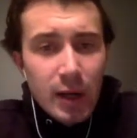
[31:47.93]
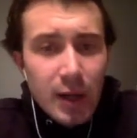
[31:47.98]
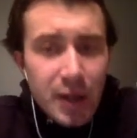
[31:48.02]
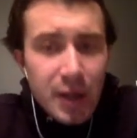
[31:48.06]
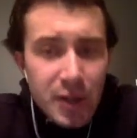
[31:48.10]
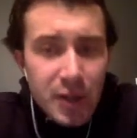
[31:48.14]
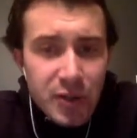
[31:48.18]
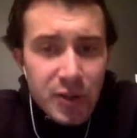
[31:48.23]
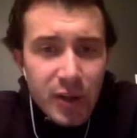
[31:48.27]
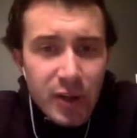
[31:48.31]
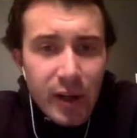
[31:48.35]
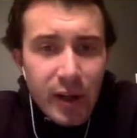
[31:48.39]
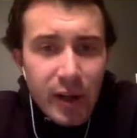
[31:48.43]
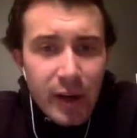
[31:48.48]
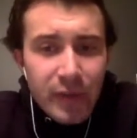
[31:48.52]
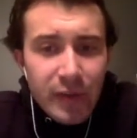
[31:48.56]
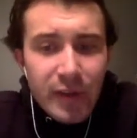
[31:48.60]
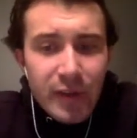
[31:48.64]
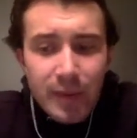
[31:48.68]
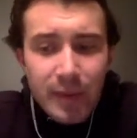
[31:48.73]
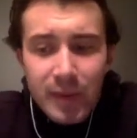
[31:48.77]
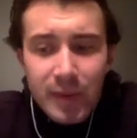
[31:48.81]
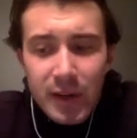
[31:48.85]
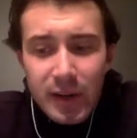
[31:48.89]
so that if
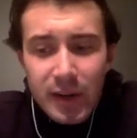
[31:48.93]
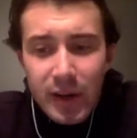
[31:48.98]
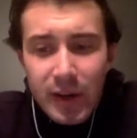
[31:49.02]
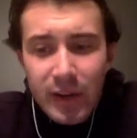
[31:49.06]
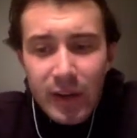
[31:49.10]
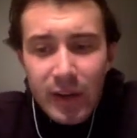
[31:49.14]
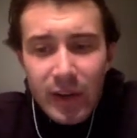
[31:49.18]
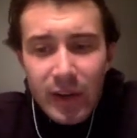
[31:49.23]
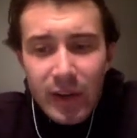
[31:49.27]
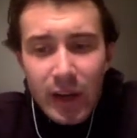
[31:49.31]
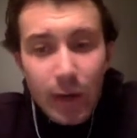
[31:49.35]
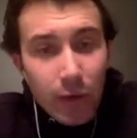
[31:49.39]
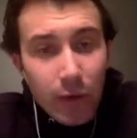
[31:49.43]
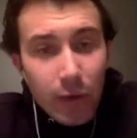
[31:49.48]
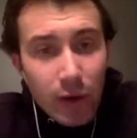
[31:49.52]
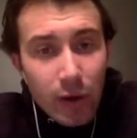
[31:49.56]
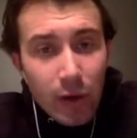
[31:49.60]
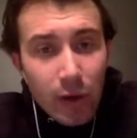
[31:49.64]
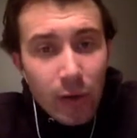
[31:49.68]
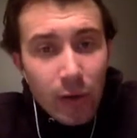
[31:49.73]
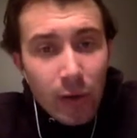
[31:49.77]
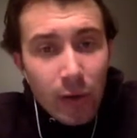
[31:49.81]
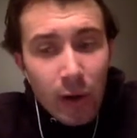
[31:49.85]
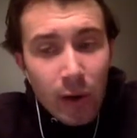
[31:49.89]
something does ever
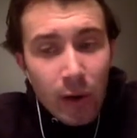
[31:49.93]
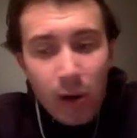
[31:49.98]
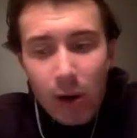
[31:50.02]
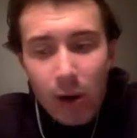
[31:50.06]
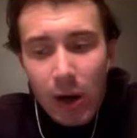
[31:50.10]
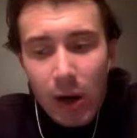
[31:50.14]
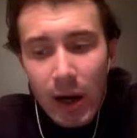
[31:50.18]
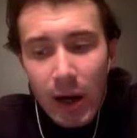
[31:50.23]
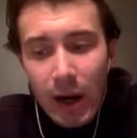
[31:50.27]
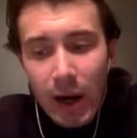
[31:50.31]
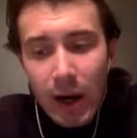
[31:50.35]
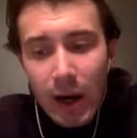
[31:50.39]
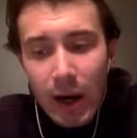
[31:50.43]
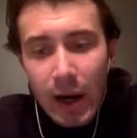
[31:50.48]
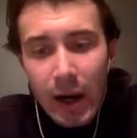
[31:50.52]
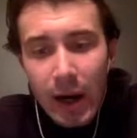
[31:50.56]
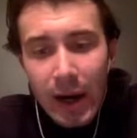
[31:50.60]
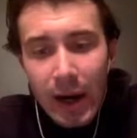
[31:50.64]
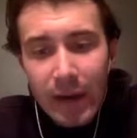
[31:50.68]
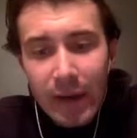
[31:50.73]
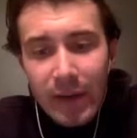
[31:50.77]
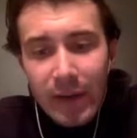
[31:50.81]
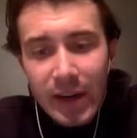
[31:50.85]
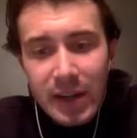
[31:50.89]
go wrong, I
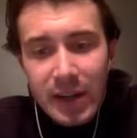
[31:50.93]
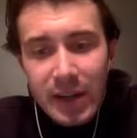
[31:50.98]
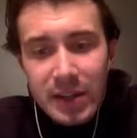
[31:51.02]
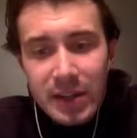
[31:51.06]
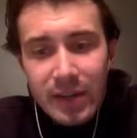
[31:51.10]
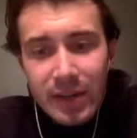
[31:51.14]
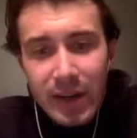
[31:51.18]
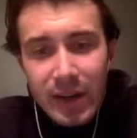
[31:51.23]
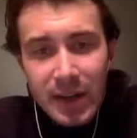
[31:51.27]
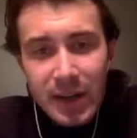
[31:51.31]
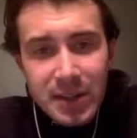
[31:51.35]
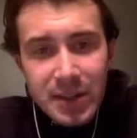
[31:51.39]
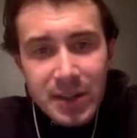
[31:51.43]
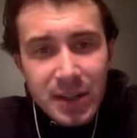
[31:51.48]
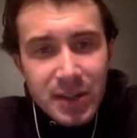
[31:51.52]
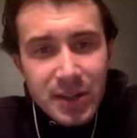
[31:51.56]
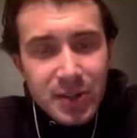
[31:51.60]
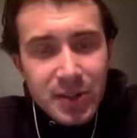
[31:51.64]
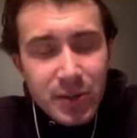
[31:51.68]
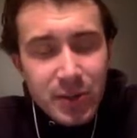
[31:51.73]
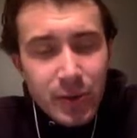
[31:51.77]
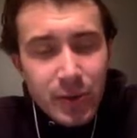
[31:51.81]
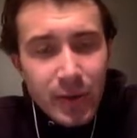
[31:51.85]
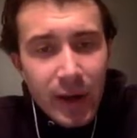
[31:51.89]
have ease of access
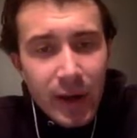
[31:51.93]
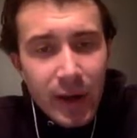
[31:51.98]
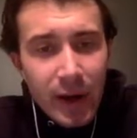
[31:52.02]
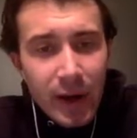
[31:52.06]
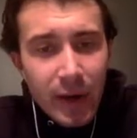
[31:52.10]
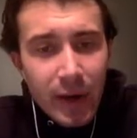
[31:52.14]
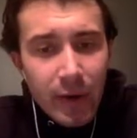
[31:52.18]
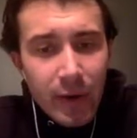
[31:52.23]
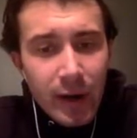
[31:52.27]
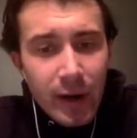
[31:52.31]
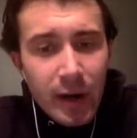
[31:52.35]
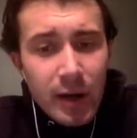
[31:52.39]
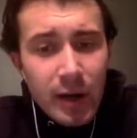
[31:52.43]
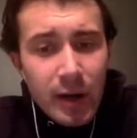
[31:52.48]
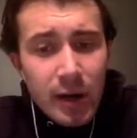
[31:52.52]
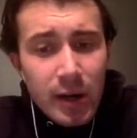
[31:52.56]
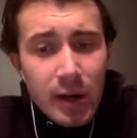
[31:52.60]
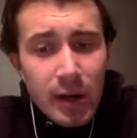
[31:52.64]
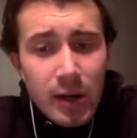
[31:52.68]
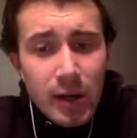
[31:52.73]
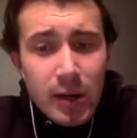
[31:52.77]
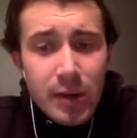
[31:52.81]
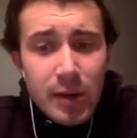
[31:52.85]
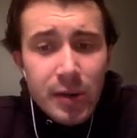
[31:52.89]
to that area,
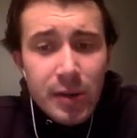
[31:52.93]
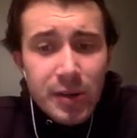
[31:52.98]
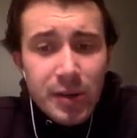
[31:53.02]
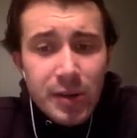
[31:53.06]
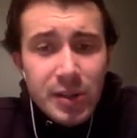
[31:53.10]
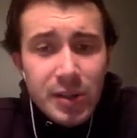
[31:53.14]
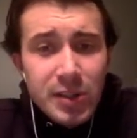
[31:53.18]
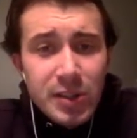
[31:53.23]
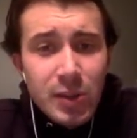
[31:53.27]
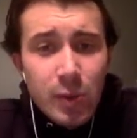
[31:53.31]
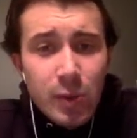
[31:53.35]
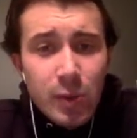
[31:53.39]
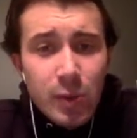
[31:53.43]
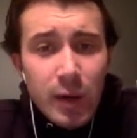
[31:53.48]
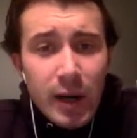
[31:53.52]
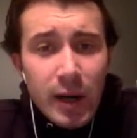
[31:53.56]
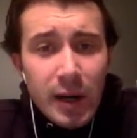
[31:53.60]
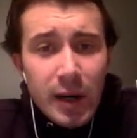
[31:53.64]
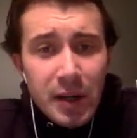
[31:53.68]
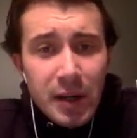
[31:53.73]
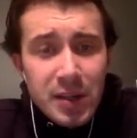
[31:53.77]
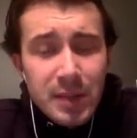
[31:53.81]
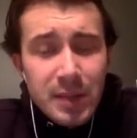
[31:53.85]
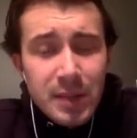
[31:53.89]
because it is quite
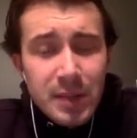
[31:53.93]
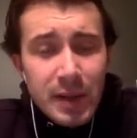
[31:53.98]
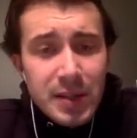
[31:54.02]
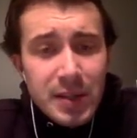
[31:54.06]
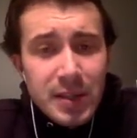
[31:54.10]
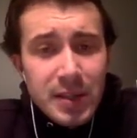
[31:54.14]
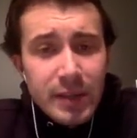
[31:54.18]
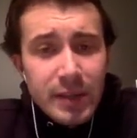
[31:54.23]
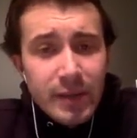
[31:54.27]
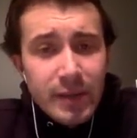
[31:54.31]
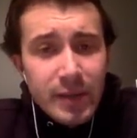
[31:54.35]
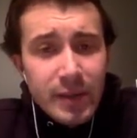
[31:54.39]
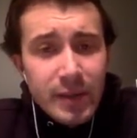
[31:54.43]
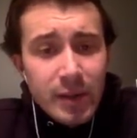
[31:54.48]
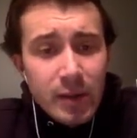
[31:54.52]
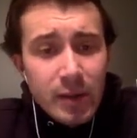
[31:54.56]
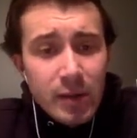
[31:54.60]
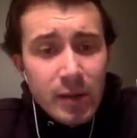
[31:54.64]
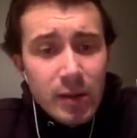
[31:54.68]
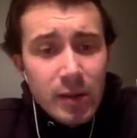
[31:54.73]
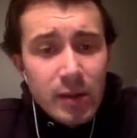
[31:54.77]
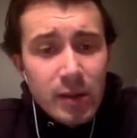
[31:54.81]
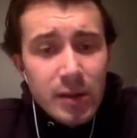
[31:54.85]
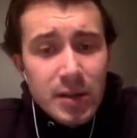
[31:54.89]
an expensive
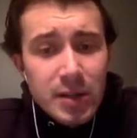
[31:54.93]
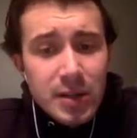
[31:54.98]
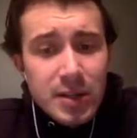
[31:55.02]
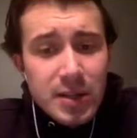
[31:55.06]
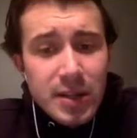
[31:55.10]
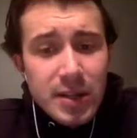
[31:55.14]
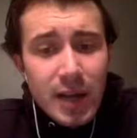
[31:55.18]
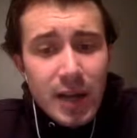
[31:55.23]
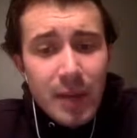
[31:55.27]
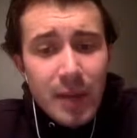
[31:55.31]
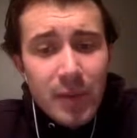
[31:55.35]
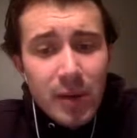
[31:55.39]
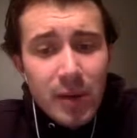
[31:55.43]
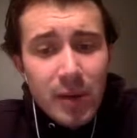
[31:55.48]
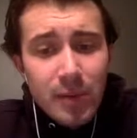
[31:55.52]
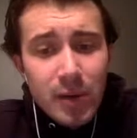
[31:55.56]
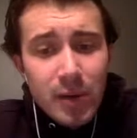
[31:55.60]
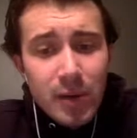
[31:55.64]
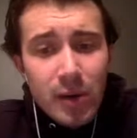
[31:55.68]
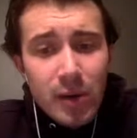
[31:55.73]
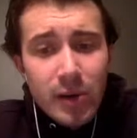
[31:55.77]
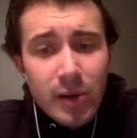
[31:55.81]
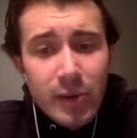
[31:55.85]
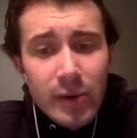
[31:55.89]
little setup that I'm
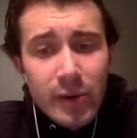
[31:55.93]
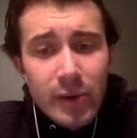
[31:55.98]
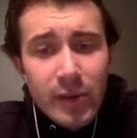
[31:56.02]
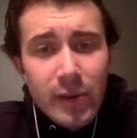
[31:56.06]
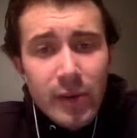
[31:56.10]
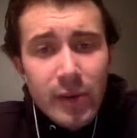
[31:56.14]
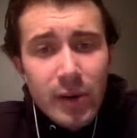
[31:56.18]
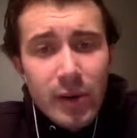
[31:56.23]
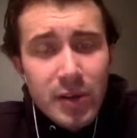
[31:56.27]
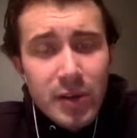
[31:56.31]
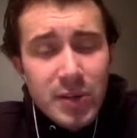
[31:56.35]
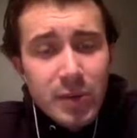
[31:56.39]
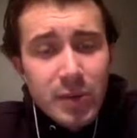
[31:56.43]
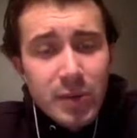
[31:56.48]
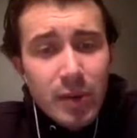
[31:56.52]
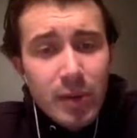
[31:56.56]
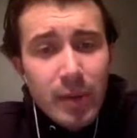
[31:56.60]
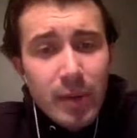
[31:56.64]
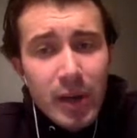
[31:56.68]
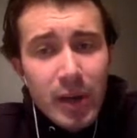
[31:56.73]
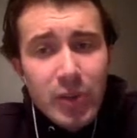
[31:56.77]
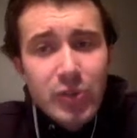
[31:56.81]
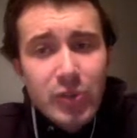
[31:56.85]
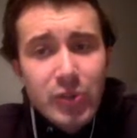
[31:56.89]
going with, and I just want to
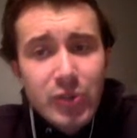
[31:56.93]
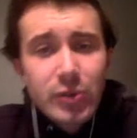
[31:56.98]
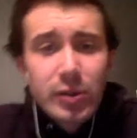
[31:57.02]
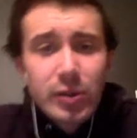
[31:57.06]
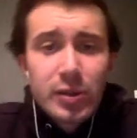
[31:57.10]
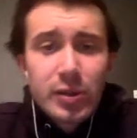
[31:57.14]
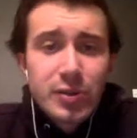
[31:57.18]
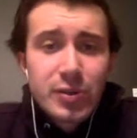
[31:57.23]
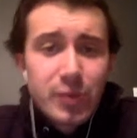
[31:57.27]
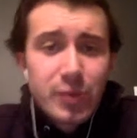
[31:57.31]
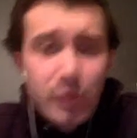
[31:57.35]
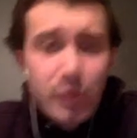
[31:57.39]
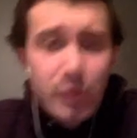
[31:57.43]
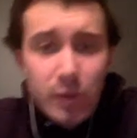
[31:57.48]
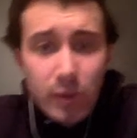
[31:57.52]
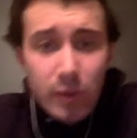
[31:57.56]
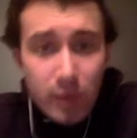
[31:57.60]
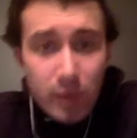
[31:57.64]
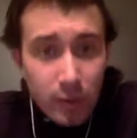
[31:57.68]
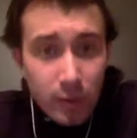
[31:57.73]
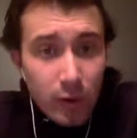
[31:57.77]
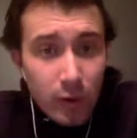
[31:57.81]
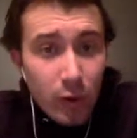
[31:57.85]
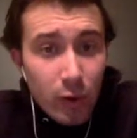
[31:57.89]
make sure that it's all
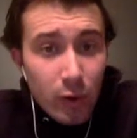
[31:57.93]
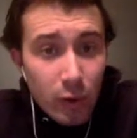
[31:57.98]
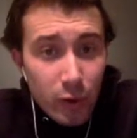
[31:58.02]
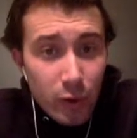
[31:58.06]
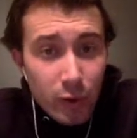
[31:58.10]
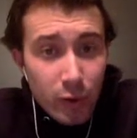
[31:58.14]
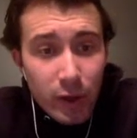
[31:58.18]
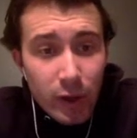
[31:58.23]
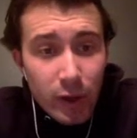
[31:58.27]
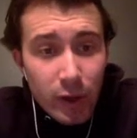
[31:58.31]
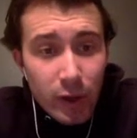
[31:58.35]
good.